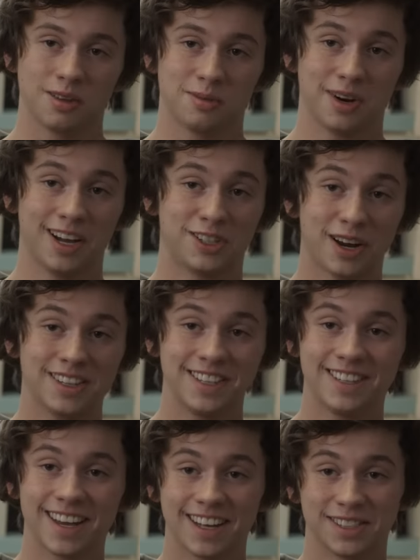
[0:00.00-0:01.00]
When I tried to
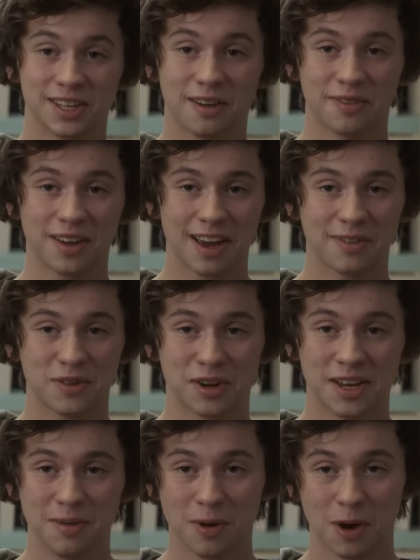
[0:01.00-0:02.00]
eat that stuffing after
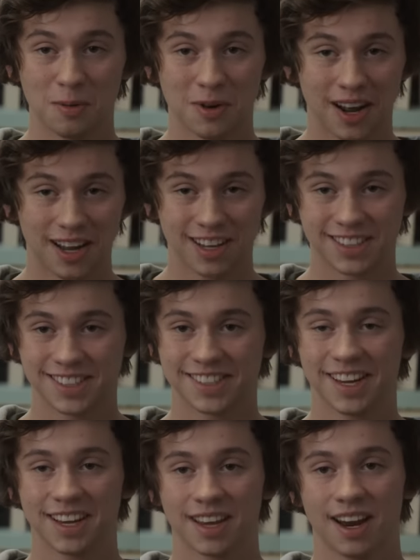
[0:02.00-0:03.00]
chemo, but I got
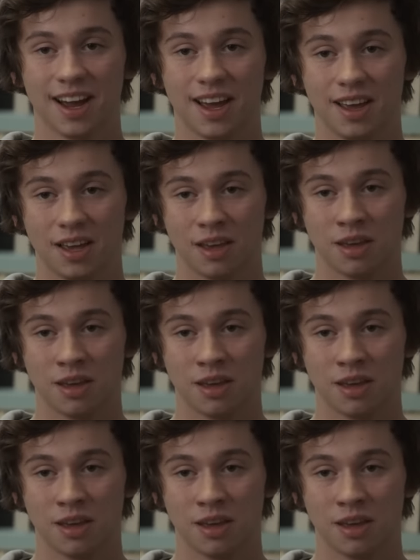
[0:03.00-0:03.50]
sick and I.